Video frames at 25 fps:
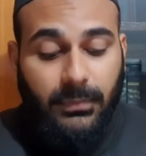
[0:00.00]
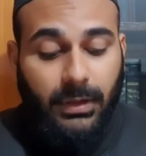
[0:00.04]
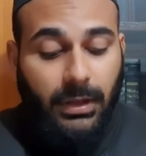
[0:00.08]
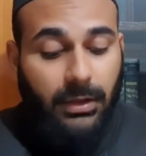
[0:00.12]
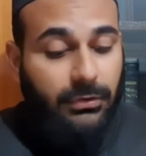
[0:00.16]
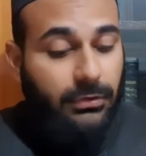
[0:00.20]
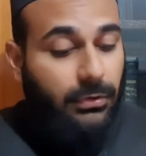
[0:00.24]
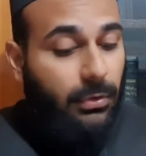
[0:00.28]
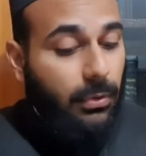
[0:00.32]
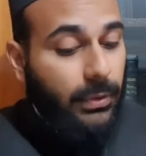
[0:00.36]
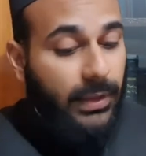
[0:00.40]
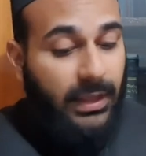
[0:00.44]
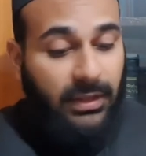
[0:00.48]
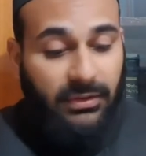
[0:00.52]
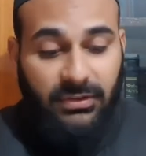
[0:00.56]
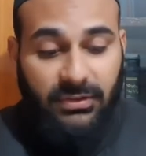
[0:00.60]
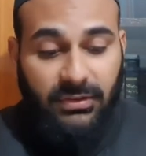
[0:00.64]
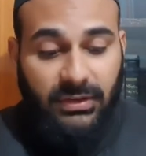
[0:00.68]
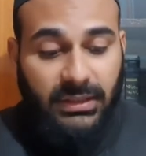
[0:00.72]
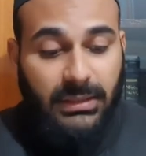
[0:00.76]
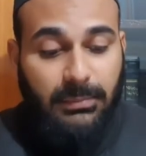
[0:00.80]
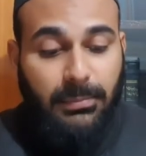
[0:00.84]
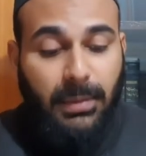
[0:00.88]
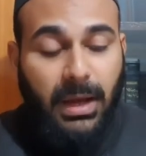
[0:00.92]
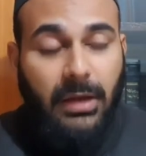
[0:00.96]
So
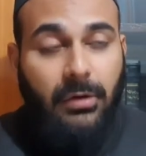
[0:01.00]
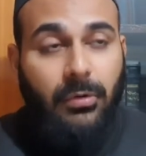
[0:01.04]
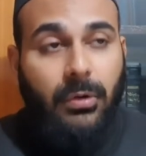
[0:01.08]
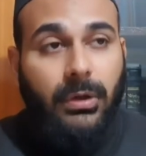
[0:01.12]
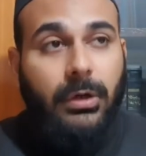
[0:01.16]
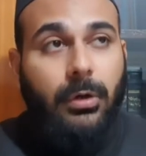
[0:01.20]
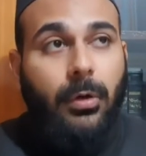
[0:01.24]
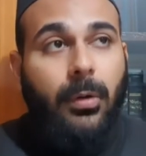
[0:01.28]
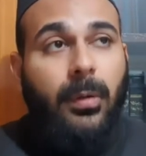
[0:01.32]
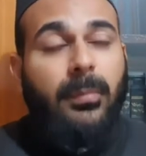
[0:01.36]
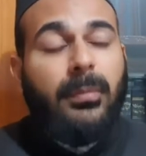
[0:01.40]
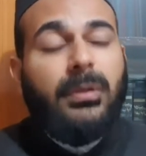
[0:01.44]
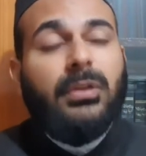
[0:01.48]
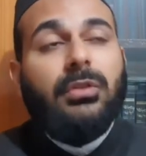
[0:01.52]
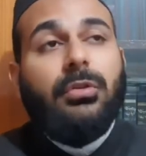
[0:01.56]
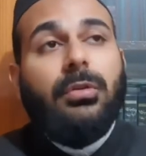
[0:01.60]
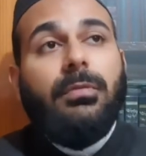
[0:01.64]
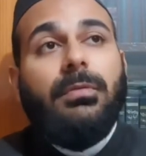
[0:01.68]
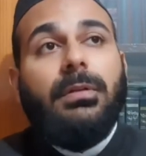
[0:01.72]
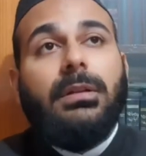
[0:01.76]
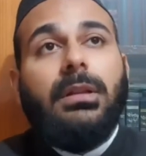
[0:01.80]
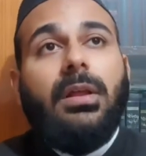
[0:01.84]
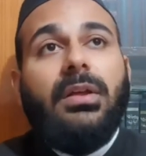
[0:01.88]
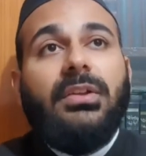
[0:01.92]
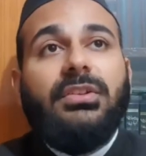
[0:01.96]
yes, Iman requirements of
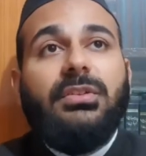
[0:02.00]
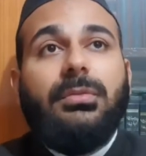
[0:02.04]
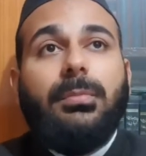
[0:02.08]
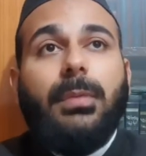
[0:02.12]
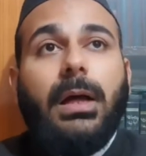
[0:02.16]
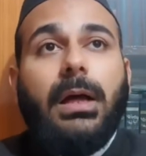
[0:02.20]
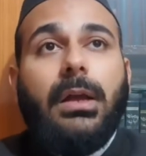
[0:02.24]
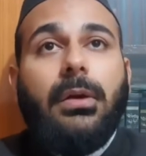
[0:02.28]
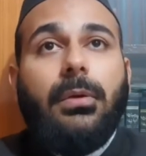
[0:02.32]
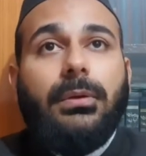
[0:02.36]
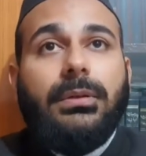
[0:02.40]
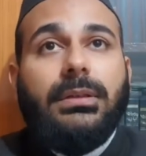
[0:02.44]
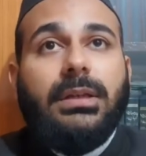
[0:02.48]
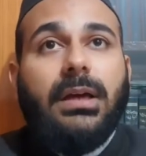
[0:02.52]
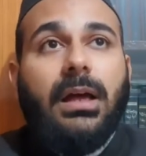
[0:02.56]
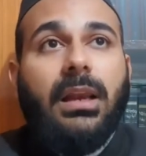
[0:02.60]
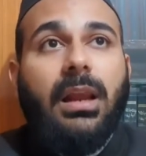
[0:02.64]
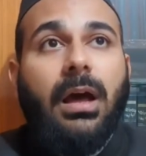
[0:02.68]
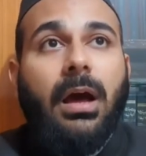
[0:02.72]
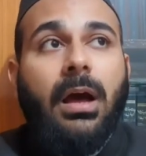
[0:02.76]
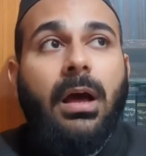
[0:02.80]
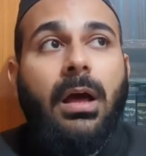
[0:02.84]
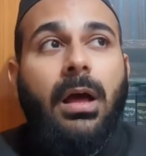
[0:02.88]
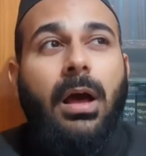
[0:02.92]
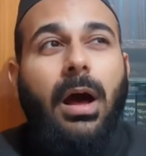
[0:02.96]
Allah subhanahu wa
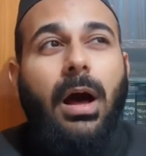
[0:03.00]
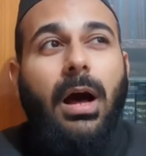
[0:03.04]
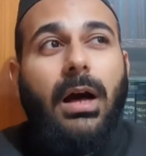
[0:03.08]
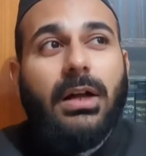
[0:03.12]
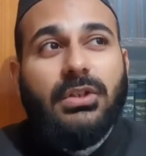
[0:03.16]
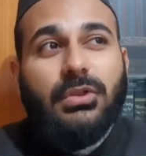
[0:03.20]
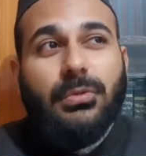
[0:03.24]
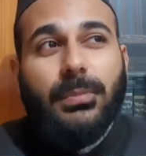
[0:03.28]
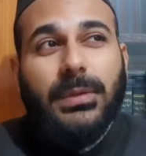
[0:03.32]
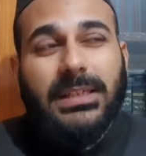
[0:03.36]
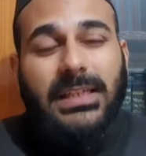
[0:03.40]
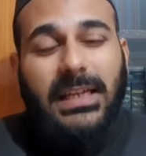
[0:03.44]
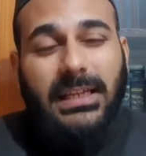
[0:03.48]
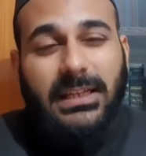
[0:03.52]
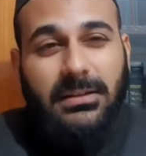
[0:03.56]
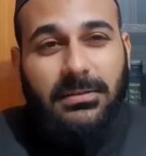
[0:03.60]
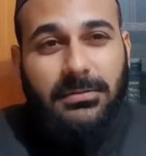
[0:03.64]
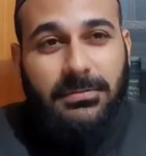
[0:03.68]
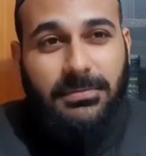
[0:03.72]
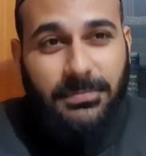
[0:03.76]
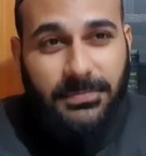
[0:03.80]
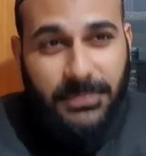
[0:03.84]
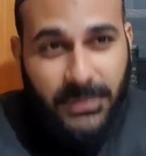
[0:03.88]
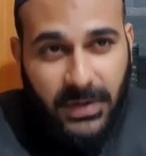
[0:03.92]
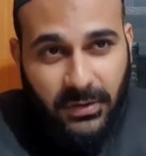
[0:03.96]
ta'ala are to be taken
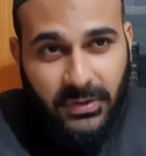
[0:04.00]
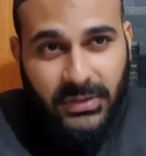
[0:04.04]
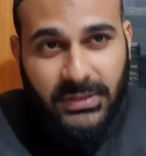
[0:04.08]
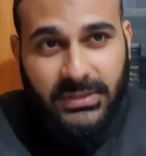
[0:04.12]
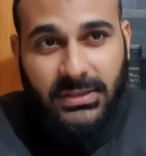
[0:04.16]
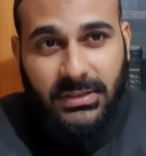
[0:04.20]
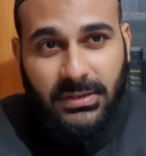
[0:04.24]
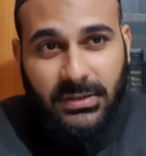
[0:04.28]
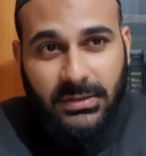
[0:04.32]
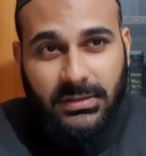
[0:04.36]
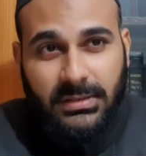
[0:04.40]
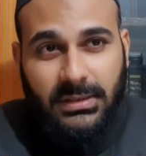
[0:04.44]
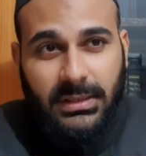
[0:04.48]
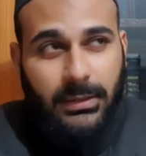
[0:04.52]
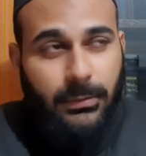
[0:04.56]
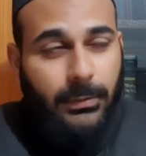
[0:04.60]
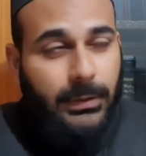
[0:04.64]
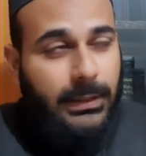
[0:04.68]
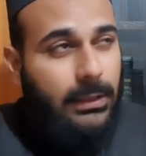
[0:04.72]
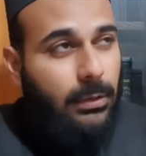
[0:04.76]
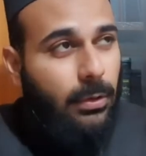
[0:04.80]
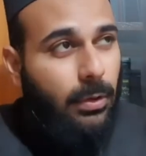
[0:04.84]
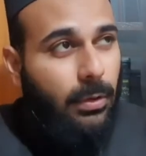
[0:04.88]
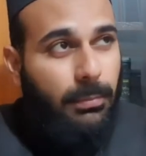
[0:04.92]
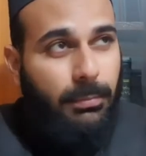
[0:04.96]
very seriously. We
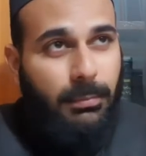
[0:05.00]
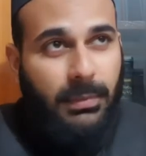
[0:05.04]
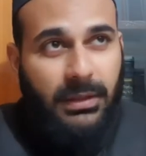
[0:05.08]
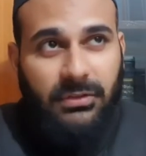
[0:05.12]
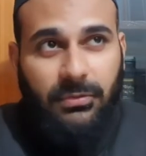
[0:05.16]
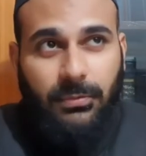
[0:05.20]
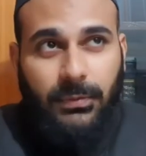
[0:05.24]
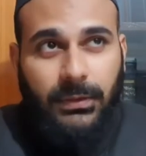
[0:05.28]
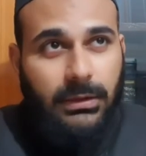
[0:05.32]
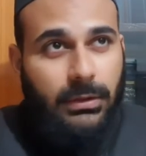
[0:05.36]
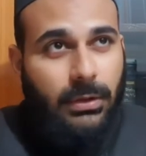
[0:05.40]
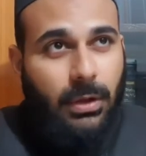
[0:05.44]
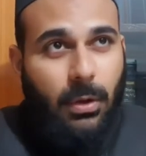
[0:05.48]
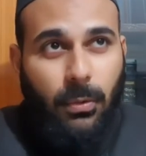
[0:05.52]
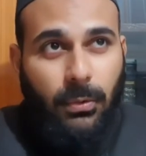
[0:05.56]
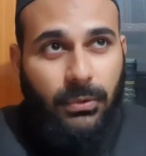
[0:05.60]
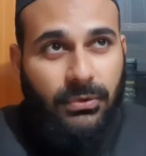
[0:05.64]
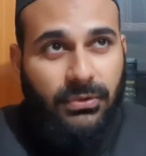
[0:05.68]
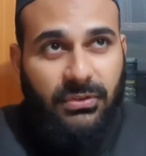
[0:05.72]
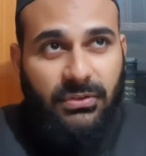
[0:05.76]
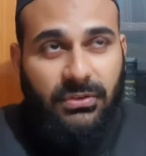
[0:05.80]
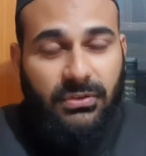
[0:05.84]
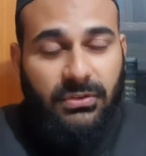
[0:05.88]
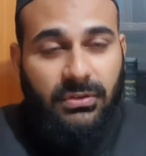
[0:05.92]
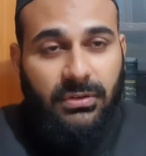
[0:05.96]
cannot mess with
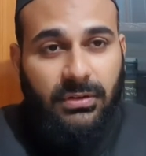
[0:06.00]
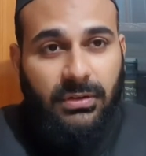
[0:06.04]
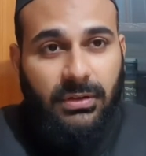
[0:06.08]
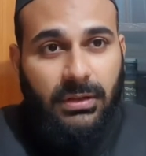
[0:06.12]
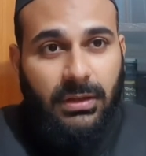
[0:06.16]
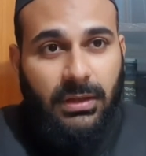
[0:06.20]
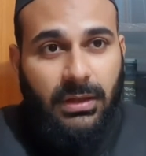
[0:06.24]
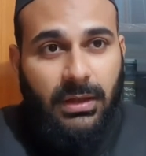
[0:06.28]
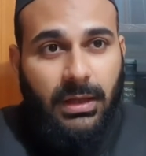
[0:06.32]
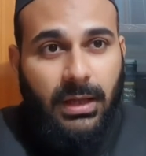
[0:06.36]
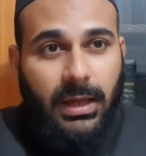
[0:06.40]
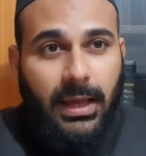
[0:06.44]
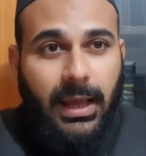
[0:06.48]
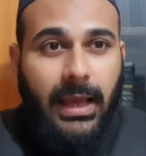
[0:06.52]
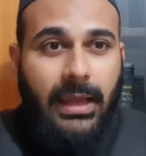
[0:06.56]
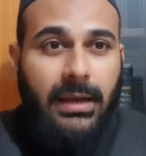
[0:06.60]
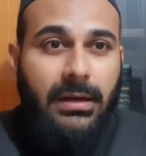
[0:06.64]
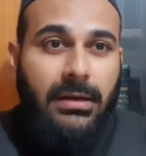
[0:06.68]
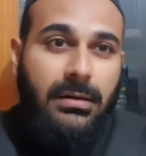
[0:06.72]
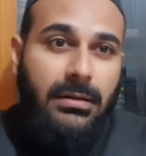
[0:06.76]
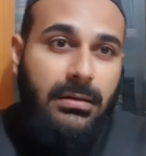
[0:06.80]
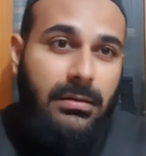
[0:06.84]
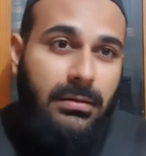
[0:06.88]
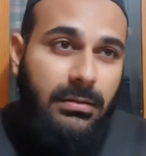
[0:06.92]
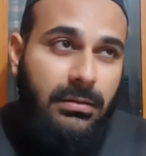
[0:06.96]
those
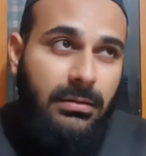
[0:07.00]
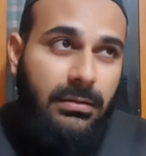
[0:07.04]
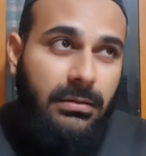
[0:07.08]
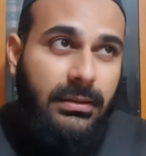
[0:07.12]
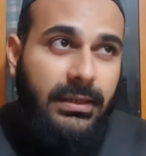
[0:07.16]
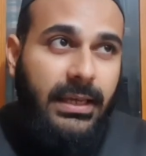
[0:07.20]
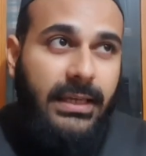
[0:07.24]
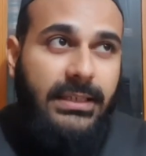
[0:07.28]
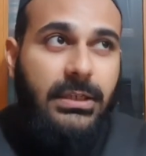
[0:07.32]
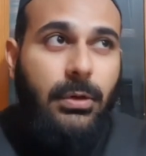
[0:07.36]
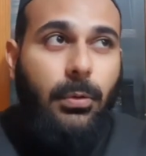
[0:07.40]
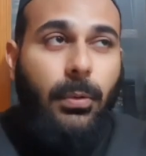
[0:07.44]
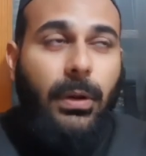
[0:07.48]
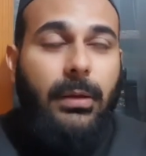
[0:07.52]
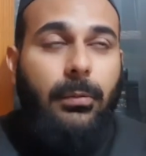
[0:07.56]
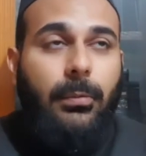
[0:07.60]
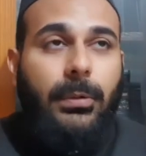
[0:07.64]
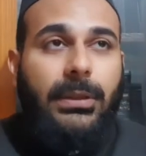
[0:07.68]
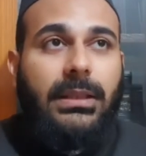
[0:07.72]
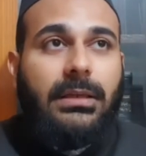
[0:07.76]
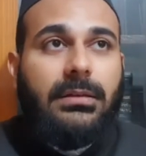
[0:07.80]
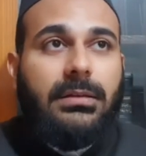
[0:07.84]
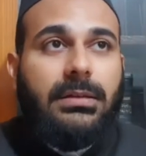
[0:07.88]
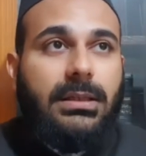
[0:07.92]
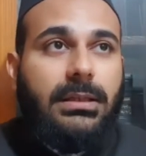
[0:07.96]
and get away
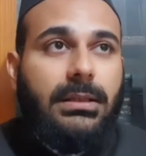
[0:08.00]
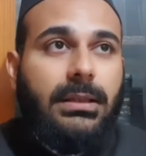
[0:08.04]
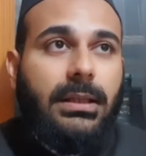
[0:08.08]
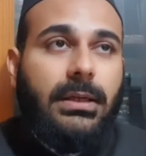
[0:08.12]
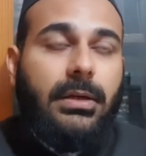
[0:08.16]
with it in the